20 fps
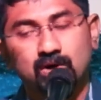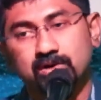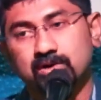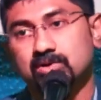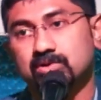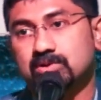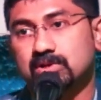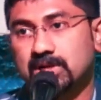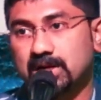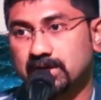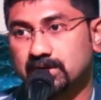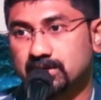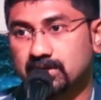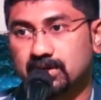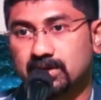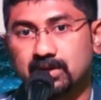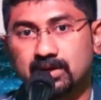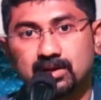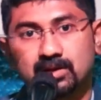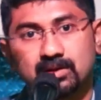walk into the
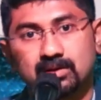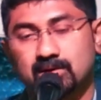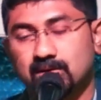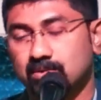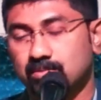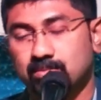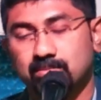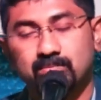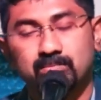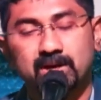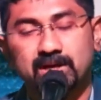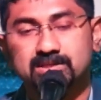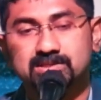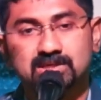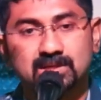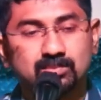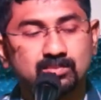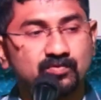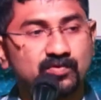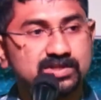country, buy
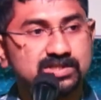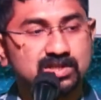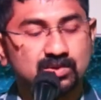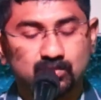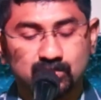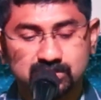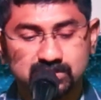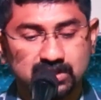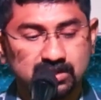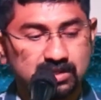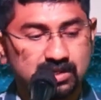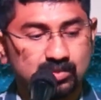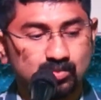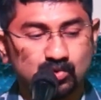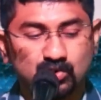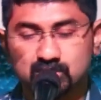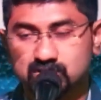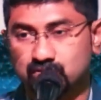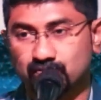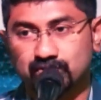some vegetables, and come
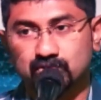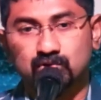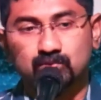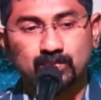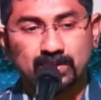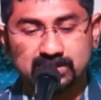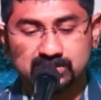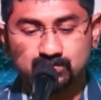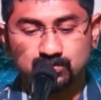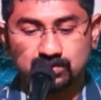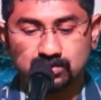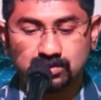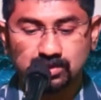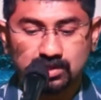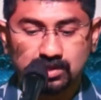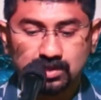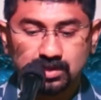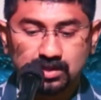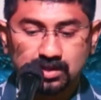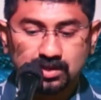also without passport.
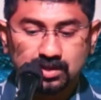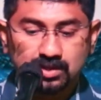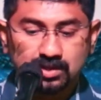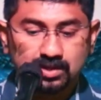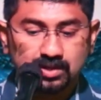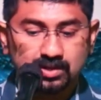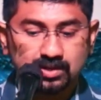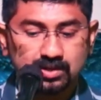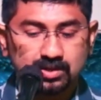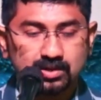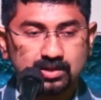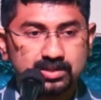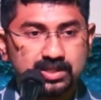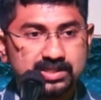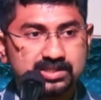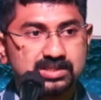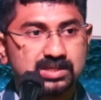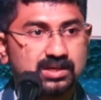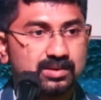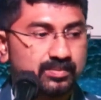Uh,
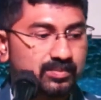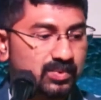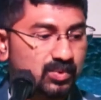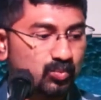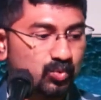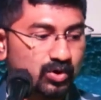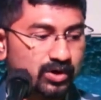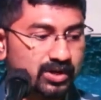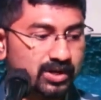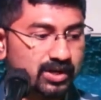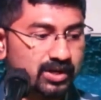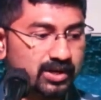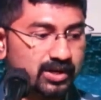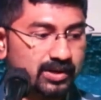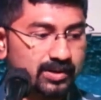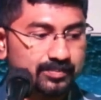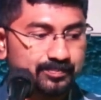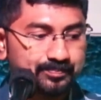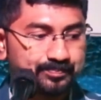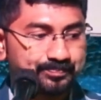that's the border
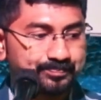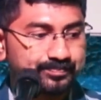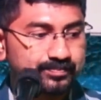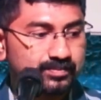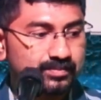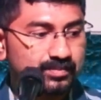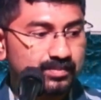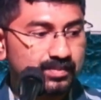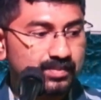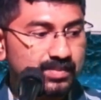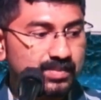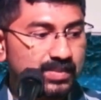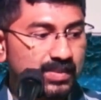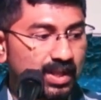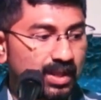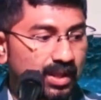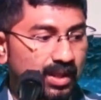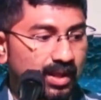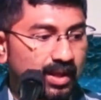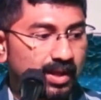area.
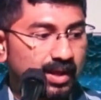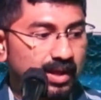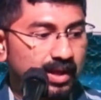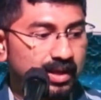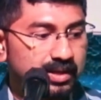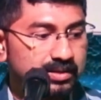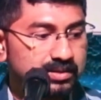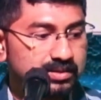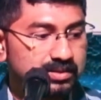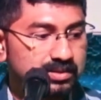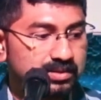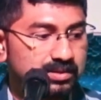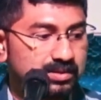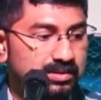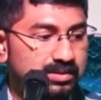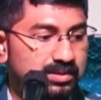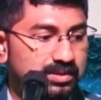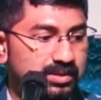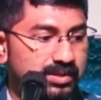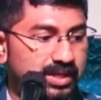And
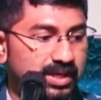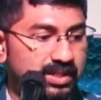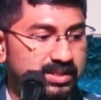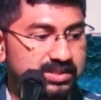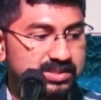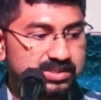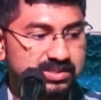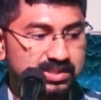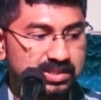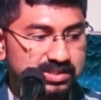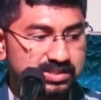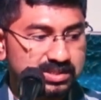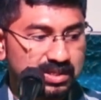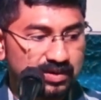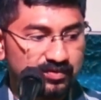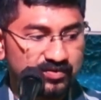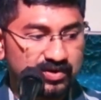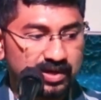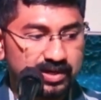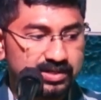uh, yeah, this is the
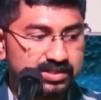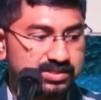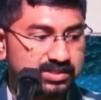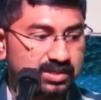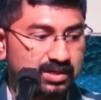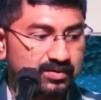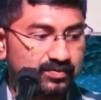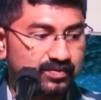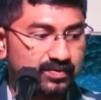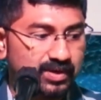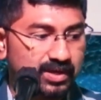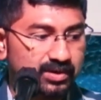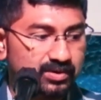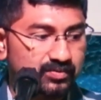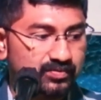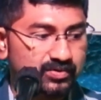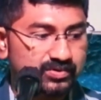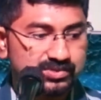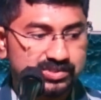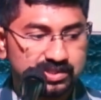staff, current staff. And
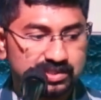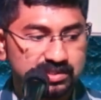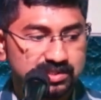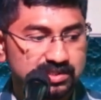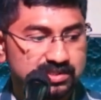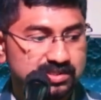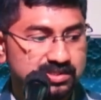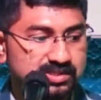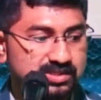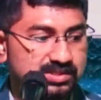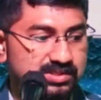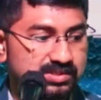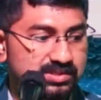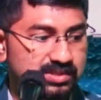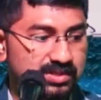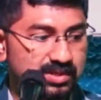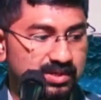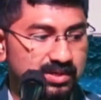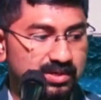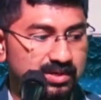if you see, this is
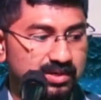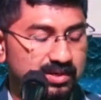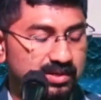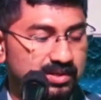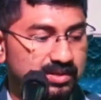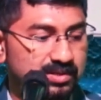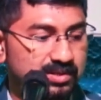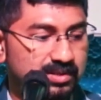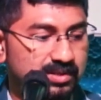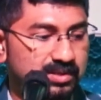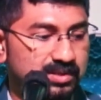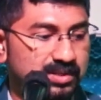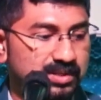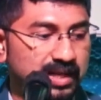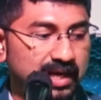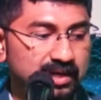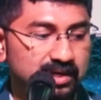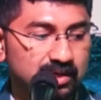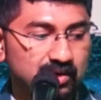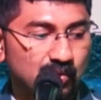uh,
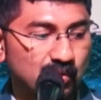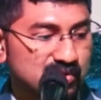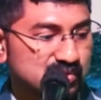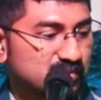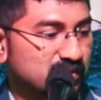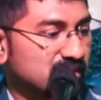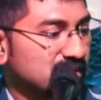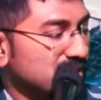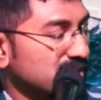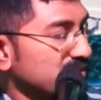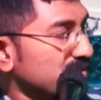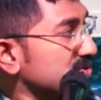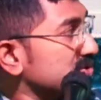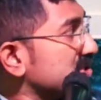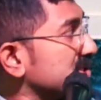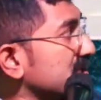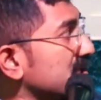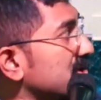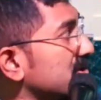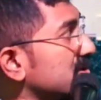Duncan Hospital you
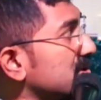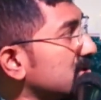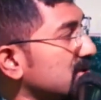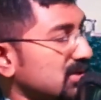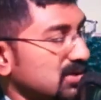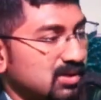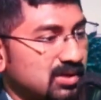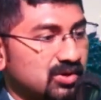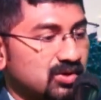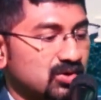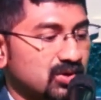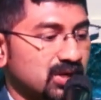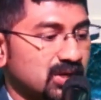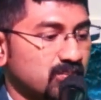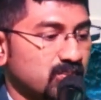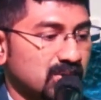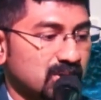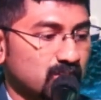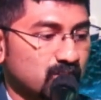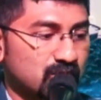see on the Indo
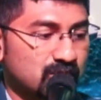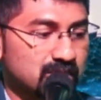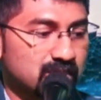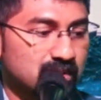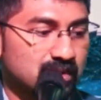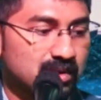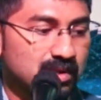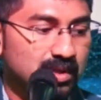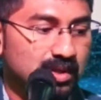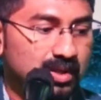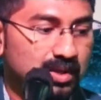Nepal border